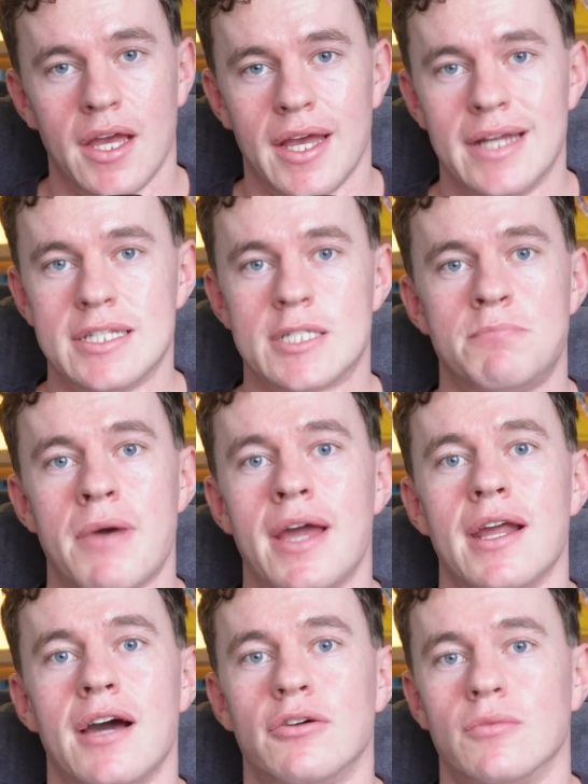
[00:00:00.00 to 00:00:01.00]
It
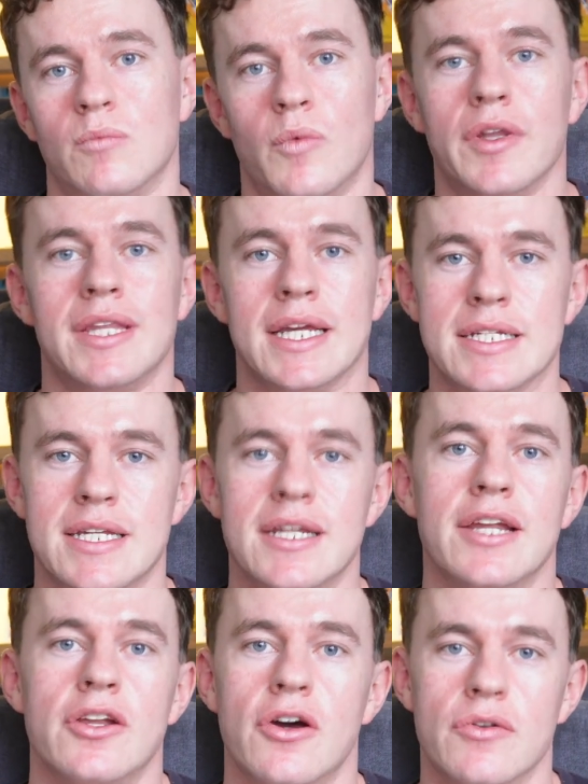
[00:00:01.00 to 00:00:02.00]
spat out what the
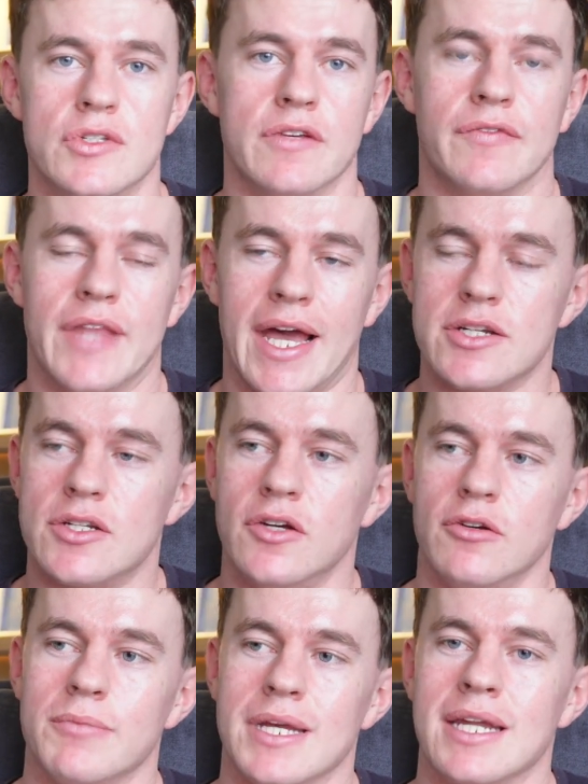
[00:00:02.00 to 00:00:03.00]
internet knows of that to me,